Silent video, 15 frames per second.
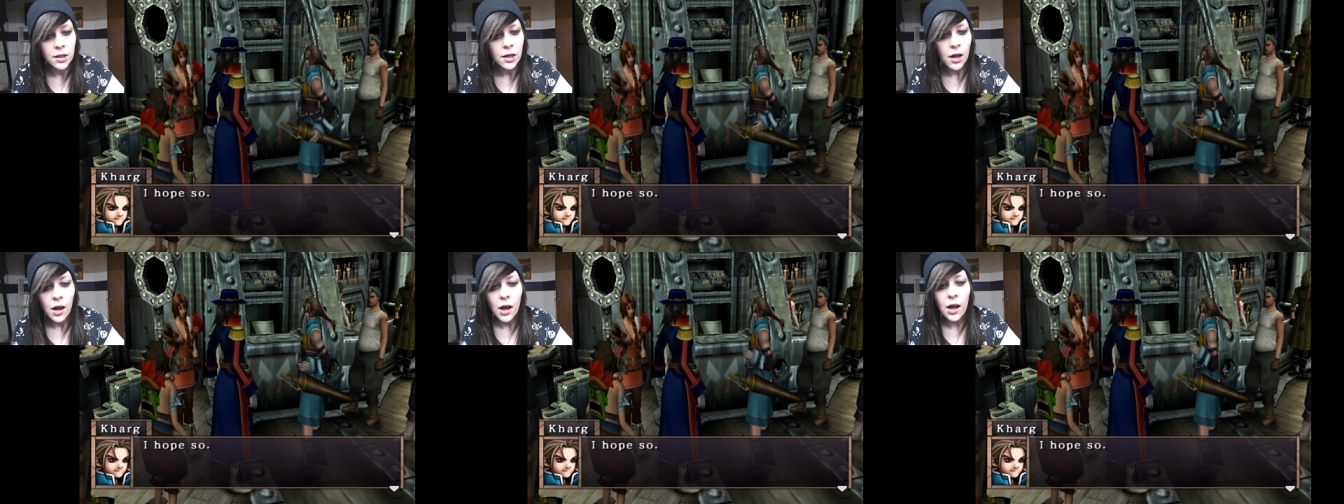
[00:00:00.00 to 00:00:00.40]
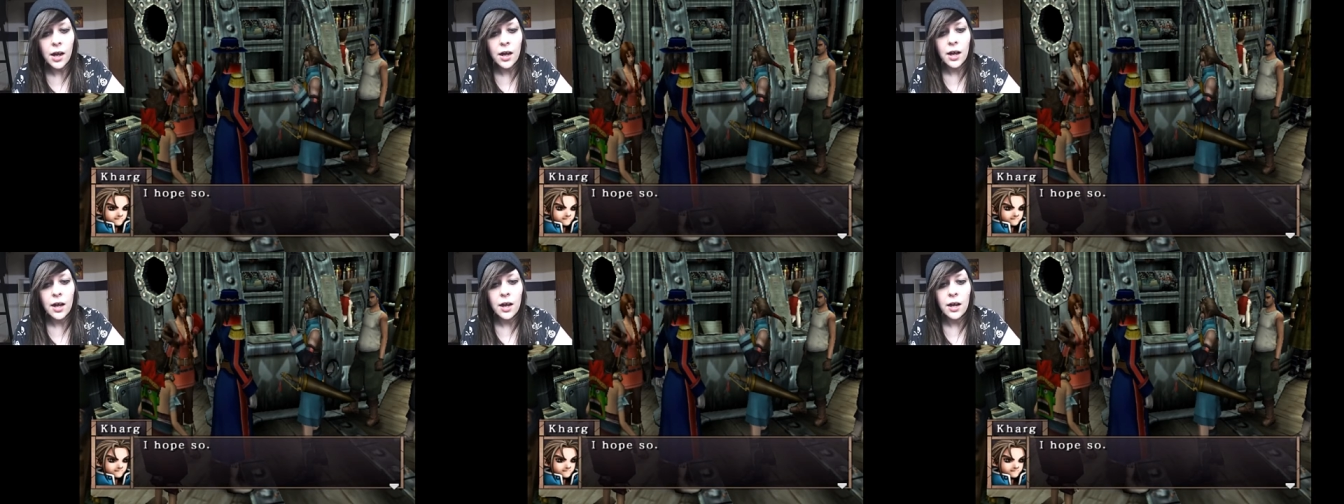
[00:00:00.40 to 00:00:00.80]

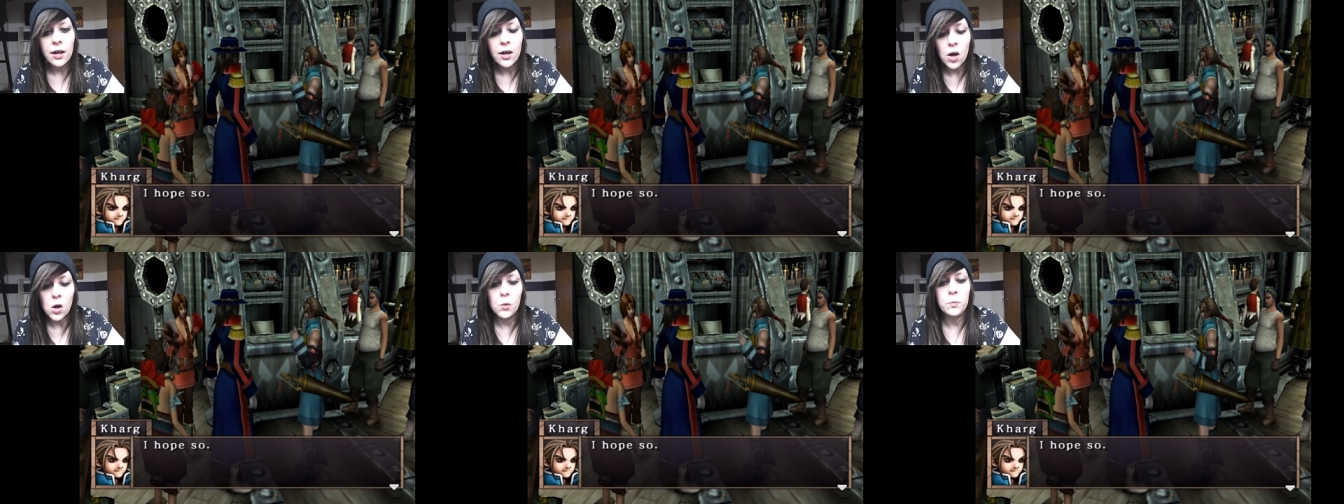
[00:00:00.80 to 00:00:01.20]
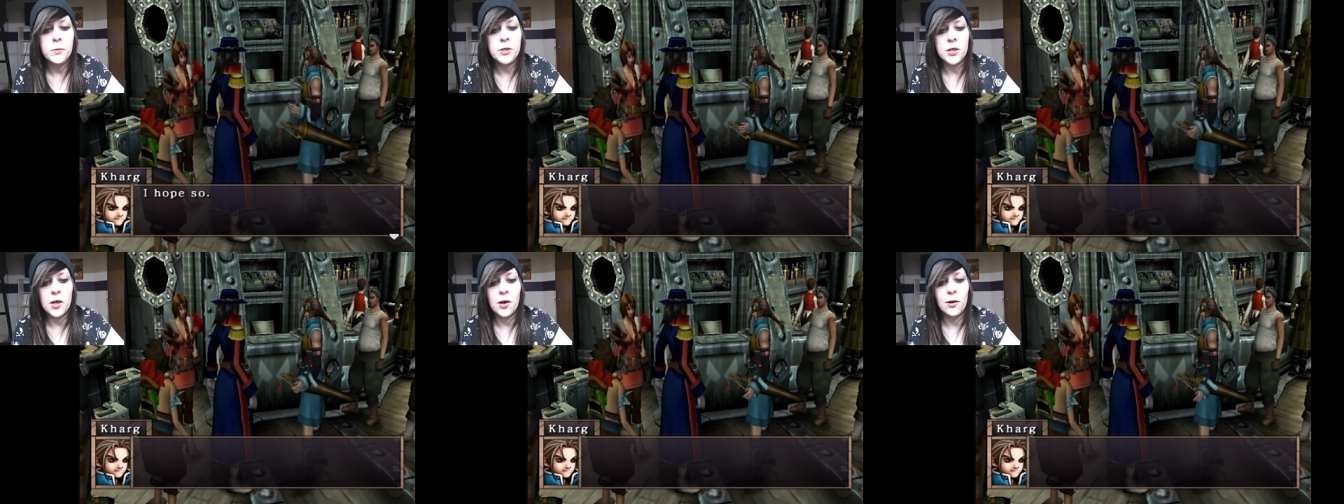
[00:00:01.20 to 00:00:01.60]
I hope
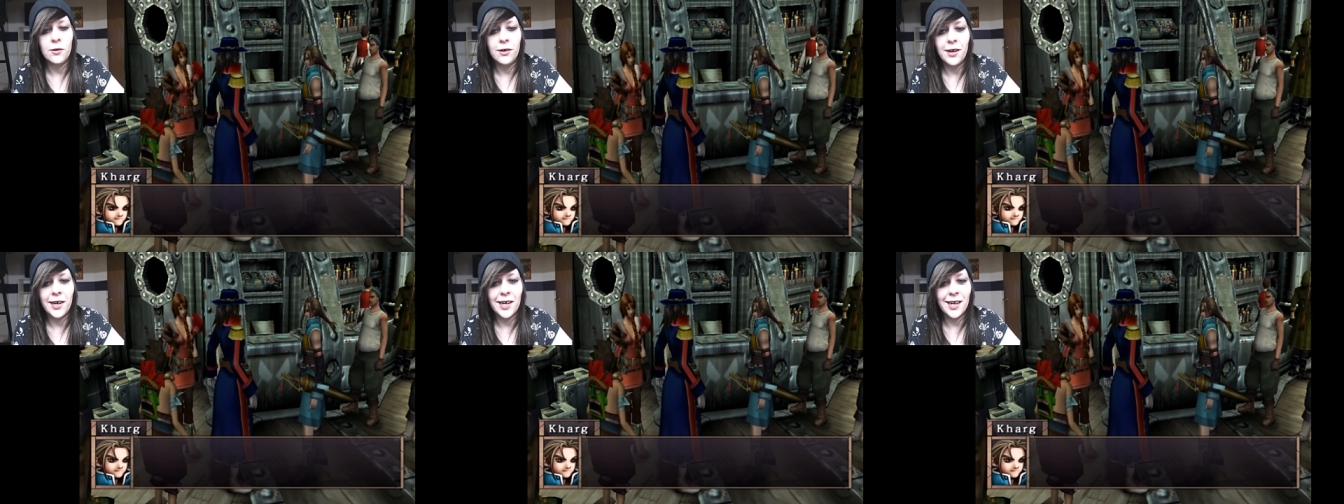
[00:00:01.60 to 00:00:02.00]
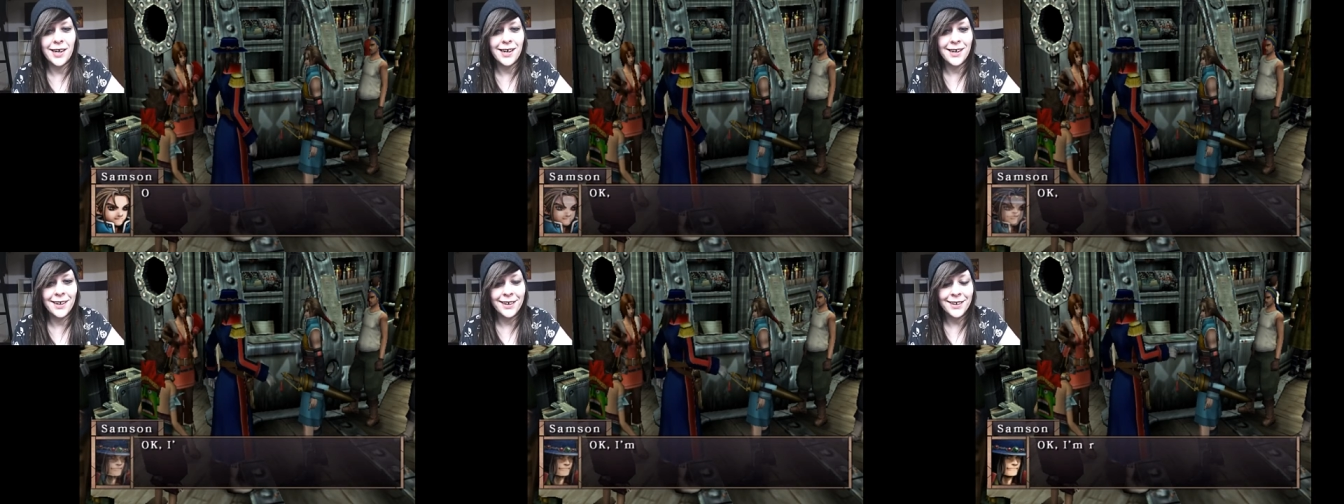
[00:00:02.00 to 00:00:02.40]
so.
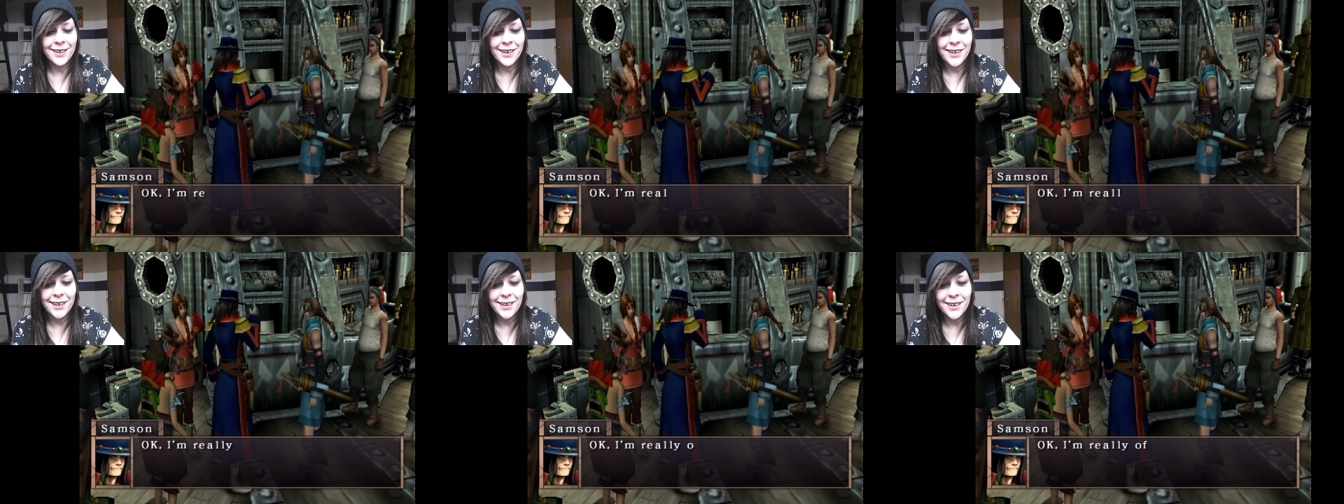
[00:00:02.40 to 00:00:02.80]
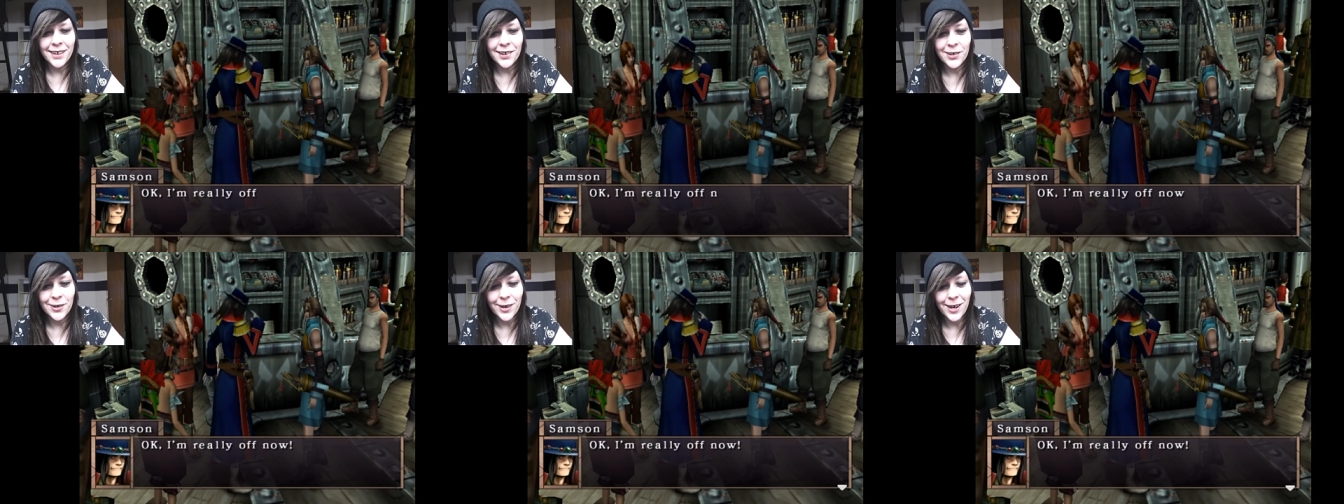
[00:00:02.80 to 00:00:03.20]
Aw, Karg, you
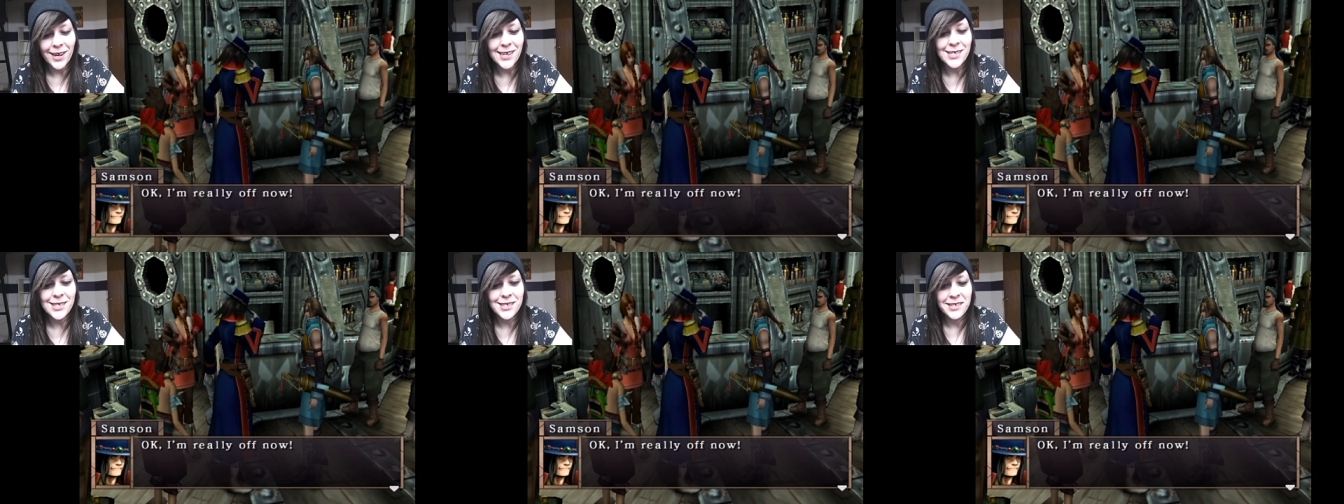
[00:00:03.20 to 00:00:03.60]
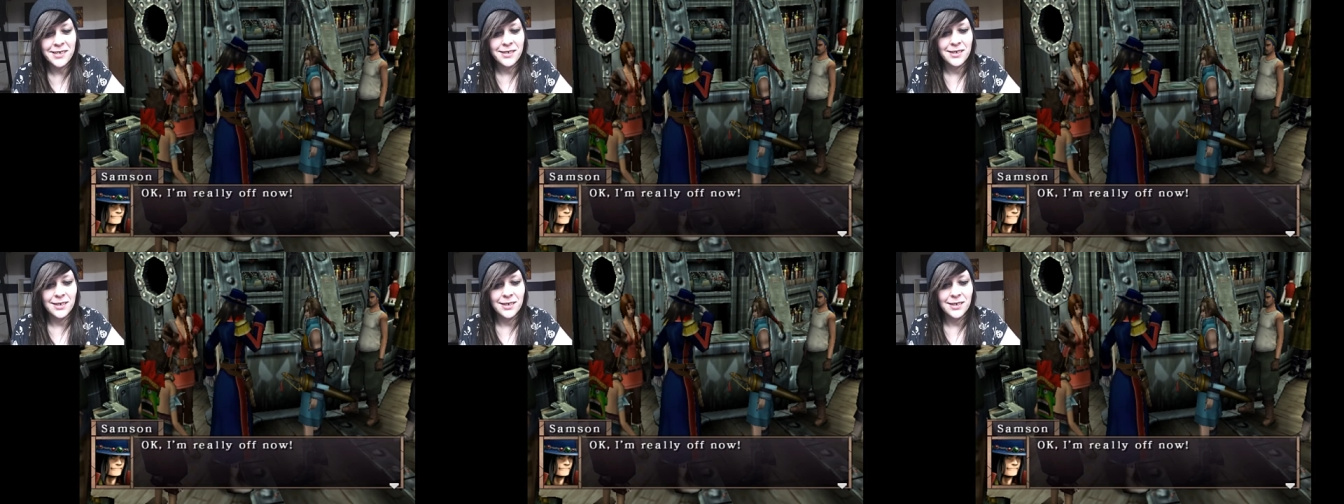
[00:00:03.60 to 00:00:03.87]
got crushed?